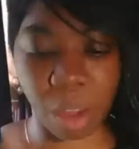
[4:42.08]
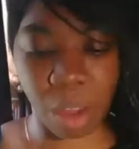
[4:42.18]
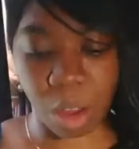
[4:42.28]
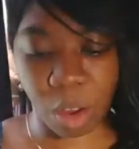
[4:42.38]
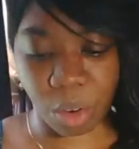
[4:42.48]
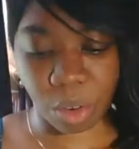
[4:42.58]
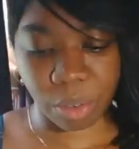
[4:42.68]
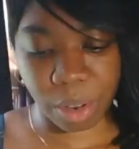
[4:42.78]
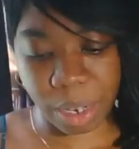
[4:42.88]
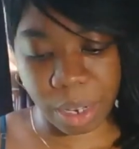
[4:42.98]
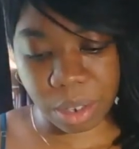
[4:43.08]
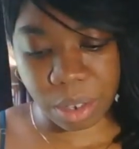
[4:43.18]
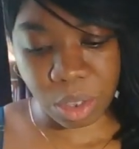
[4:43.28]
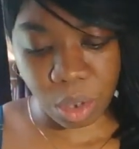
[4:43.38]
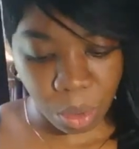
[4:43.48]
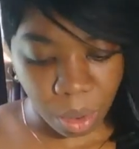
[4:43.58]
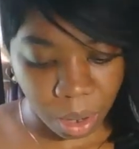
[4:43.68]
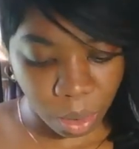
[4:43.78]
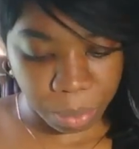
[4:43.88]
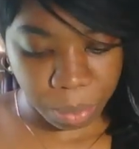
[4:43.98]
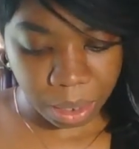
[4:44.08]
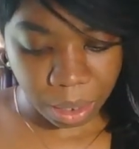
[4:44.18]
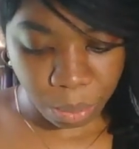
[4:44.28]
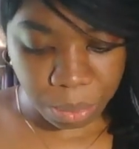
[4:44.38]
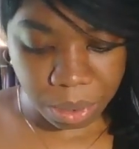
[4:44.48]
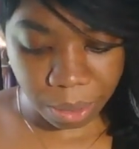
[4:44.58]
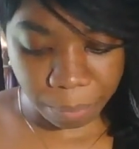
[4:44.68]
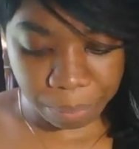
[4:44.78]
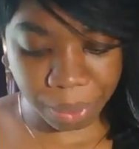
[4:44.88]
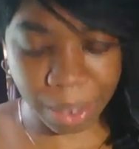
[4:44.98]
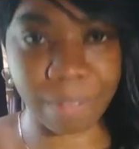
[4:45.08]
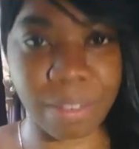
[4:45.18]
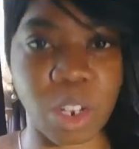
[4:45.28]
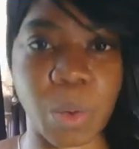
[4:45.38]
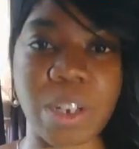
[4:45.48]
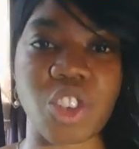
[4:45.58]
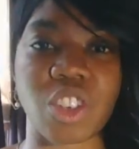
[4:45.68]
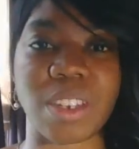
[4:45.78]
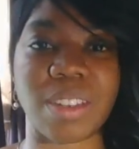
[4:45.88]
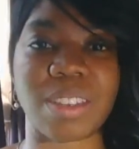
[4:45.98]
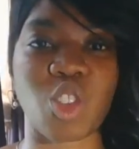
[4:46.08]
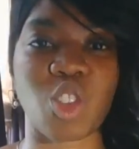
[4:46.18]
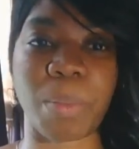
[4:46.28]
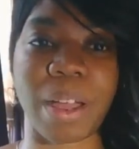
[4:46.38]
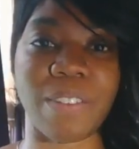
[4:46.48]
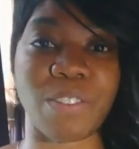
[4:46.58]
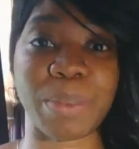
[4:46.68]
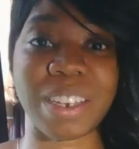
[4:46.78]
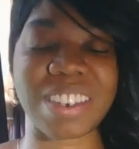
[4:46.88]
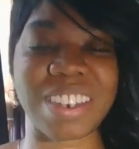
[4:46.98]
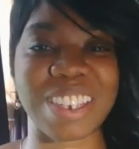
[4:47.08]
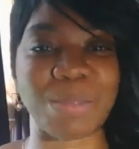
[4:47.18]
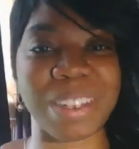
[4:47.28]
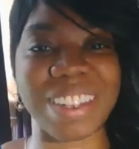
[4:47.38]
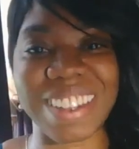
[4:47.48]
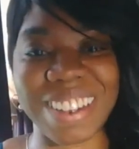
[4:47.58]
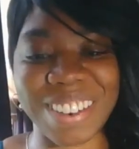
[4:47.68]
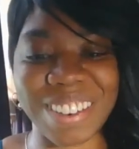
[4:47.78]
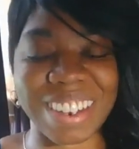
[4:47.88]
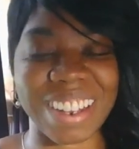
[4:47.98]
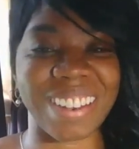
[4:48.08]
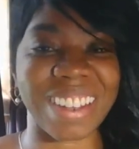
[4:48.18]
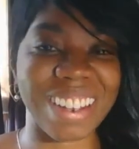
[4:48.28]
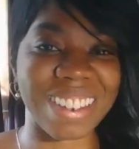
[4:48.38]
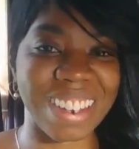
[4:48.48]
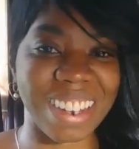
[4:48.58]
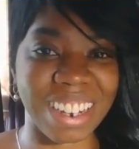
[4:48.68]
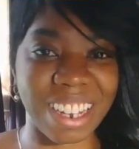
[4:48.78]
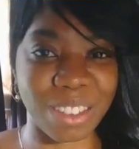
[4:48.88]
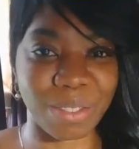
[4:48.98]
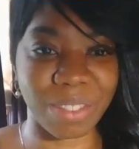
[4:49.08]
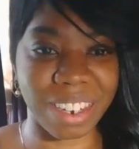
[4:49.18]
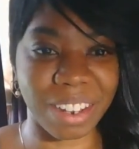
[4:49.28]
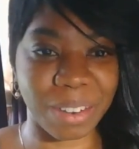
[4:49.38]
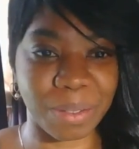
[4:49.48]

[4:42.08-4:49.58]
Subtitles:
Alright, so I hope that helps. If you have any questions, all my information is below, and I'll catch you in the next video.